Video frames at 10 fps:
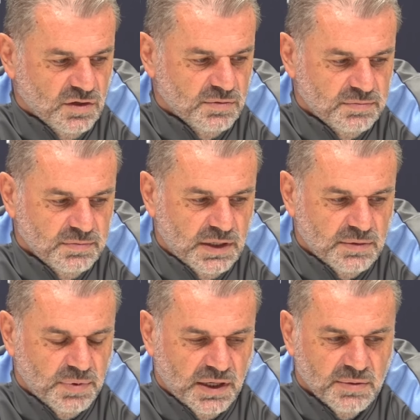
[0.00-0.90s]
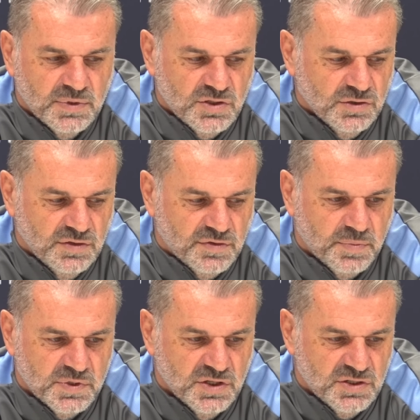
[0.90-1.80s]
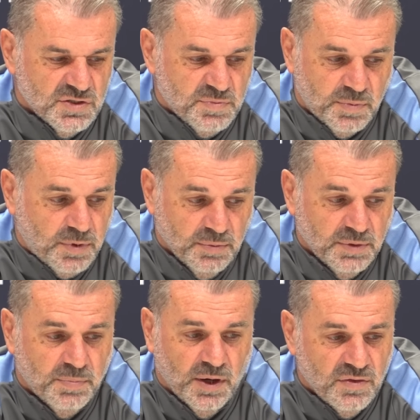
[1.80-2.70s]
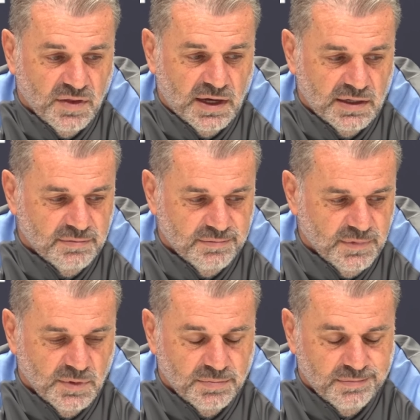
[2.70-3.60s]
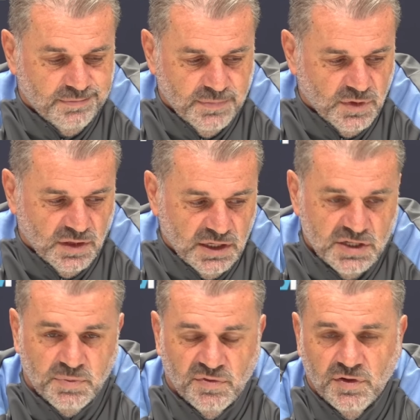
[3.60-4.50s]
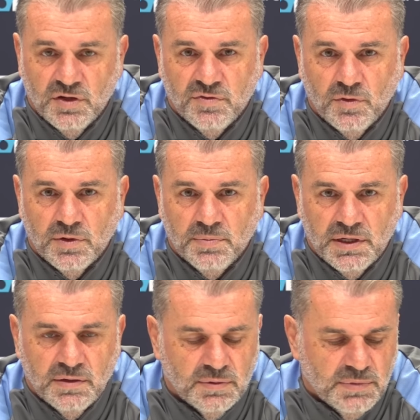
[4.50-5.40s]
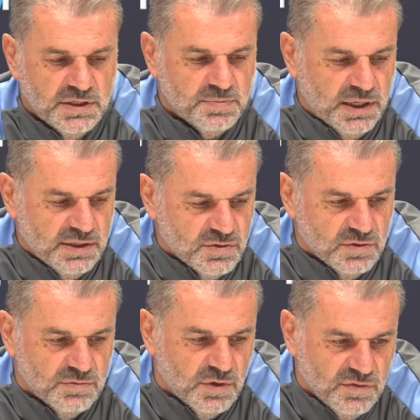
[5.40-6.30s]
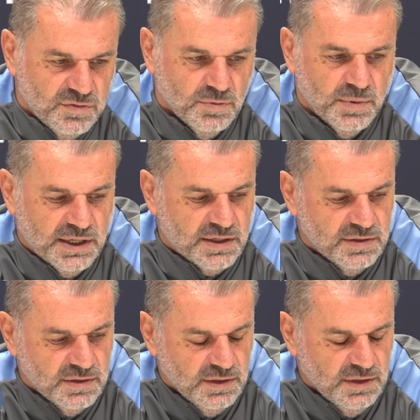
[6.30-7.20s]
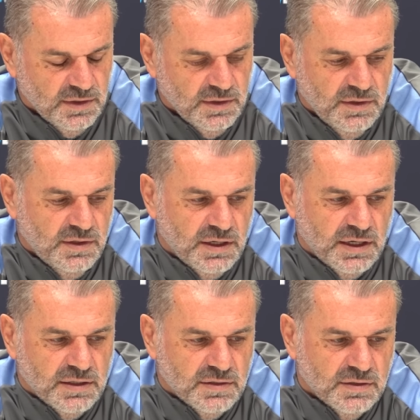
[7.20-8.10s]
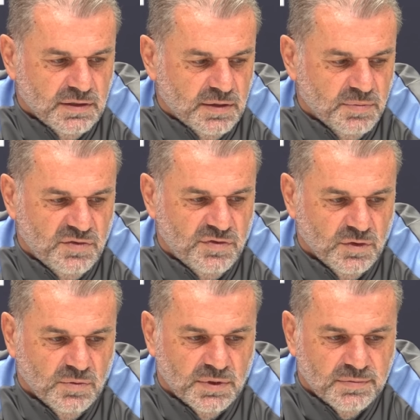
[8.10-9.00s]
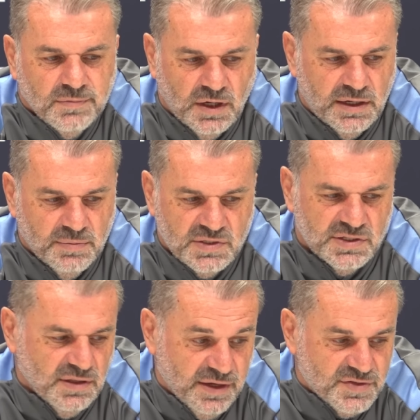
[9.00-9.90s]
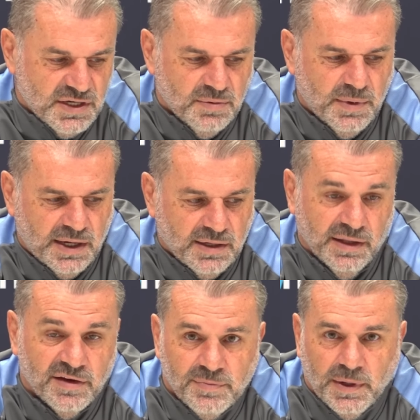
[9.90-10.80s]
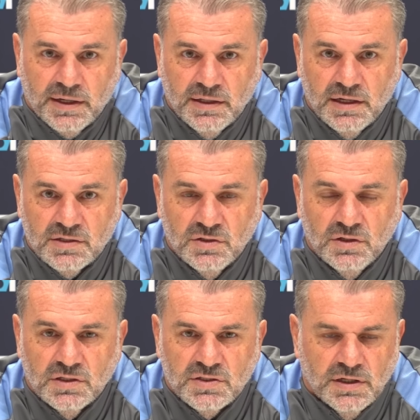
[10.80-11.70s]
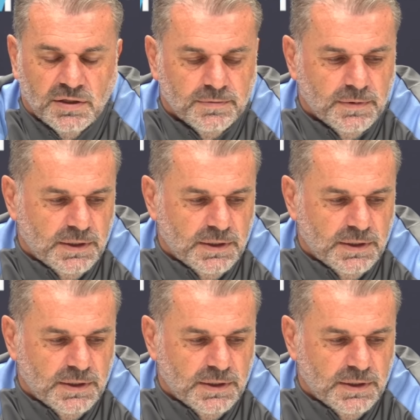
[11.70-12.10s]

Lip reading: night, you know, played him in two different positions, probably both aren't the least preferred for him, you know. I mean, he's played sort of right fullback and midfield, but made him at left centre back and left back last night. So